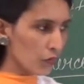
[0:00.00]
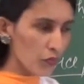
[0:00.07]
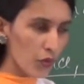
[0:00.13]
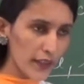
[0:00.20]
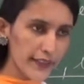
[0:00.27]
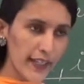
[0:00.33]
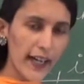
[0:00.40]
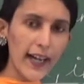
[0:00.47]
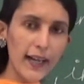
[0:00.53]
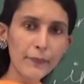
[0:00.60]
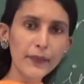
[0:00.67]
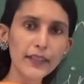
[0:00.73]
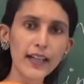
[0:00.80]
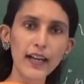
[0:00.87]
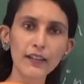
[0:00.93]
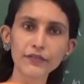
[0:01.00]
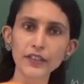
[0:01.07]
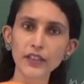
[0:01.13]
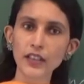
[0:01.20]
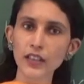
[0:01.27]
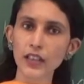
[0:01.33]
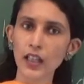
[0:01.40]
what happened
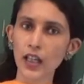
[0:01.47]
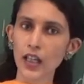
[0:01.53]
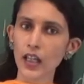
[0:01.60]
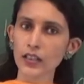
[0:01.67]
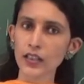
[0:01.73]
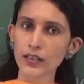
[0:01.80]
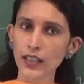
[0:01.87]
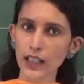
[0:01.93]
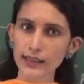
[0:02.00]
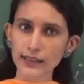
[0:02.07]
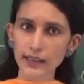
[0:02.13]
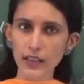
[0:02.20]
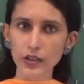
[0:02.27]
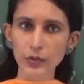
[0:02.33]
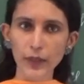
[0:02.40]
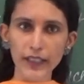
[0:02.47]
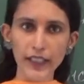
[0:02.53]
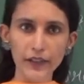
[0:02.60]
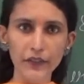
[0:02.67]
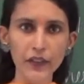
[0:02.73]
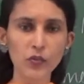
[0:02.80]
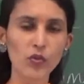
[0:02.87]
after the Dastaks were
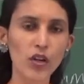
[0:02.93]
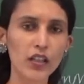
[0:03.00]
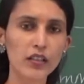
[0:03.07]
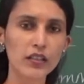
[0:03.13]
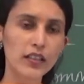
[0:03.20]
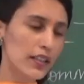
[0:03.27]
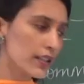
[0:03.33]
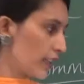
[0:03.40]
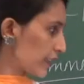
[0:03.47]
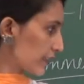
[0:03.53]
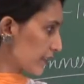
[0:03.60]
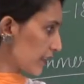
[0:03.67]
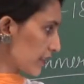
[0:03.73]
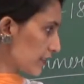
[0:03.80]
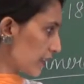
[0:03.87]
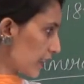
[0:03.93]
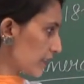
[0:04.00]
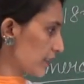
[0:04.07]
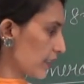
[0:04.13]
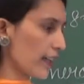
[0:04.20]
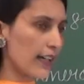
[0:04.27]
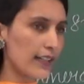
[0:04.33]
given? What, the Dastaks,
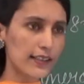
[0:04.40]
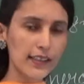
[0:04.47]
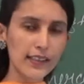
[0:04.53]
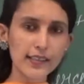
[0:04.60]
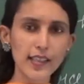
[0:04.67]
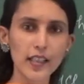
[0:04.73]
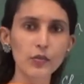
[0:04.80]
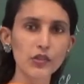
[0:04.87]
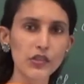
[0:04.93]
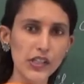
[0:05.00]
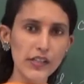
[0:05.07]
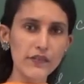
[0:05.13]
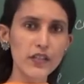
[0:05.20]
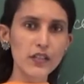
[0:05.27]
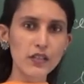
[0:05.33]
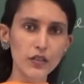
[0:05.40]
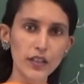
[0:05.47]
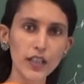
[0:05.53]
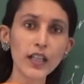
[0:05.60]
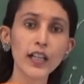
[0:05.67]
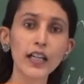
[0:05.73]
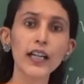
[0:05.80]
that's the license that was given to
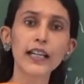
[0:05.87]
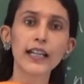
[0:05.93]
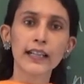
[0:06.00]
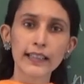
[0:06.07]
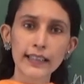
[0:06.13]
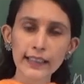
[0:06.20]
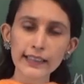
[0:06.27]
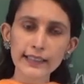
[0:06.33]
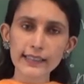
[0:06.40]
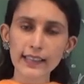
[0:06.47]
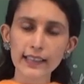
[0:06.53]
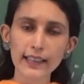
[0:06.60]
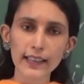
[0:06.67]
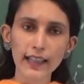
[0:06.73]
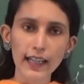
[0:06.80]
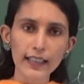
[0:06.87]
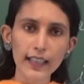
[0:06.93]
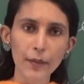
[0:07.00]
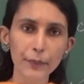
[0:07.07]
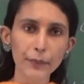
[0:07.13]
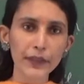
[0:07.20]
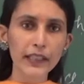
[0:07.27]
the East India
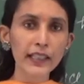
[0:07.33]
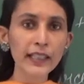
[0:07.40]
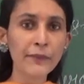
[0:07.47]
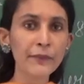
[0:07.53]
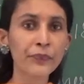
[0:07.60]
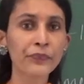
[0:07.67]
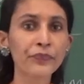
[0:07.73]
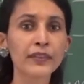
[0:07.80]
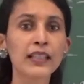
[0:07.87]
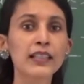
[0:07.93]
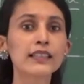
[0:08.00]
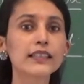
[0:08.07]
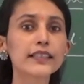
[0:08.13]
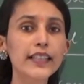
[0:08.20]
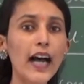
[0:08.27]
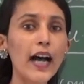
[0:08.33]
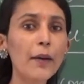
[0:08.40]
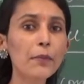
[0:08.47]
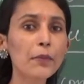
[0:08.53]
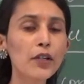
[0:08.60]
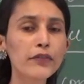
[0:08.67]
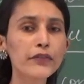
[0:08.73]
Company.
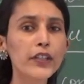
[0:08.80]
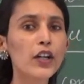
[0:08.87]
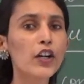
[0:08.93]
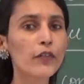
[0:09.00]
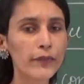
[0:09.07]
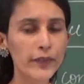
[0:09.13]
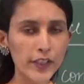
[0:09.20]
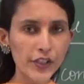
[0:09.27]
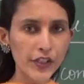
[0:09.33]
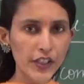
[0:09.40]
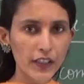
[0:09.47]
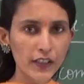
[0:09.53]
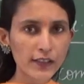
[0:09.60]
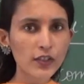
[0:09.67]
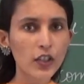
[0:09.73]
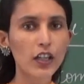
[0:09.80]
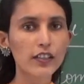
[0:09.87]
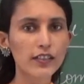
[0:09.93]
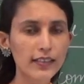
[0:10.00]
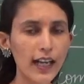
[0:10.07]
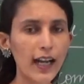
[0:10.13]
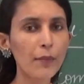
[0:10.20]
Some of the officials
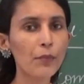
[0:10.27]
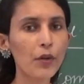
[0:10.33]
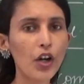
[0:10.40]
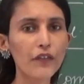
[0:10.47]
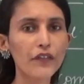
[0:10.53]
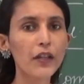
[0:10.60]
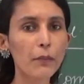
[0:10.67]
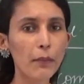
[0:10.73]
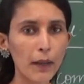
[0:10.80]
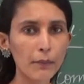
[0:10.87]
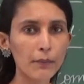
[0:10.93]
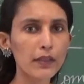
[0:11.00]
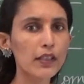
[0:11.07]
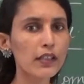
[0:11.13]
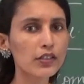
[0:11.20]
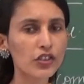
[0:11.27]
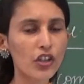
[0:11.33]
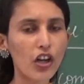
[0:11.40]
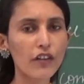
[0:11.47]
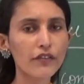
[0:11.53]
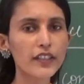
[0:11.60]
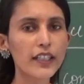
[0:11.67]
or some of the members
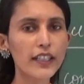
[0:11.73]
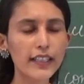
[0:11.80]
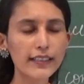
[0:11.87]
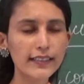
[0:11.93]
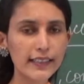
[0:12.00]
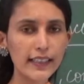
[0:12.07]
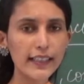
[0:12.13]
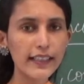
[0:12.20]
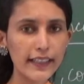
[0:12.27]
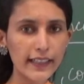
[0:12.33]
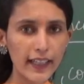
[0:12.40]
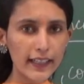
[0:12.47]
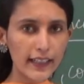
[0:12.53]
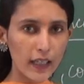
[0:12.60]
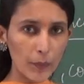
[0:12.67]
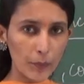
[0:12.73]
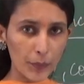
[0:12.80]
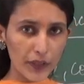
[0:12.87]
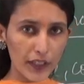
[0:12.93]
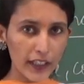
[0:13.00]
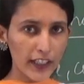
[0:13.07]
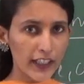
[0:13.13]
of the East India
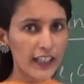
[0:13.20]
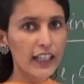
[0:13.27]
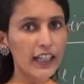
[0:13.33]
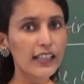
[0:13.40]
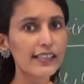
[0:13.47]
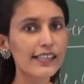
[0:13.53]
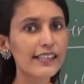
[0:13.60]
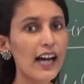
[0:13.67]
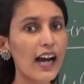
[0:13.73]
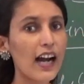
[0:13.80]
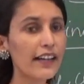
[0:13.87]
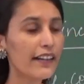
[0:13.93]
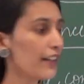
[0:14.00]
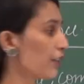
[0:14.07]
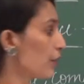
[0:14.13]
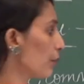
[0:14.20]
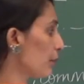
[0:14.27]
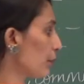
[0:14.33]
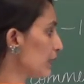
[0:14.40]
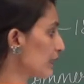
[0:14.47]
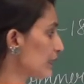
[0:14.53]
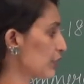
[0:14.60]
Company started to
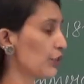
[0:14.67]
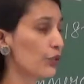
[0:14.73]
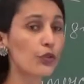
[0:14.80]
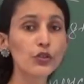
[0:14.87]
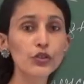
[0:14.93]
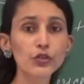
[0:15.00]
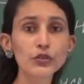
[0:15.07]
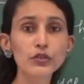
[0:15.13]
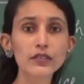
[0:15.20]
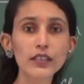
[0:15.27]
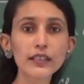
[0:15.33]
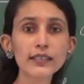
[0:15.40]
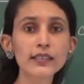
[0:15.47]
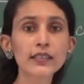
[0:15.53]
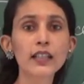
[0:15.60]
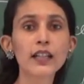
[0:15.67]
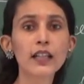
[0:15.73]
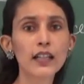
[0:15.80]
misuse this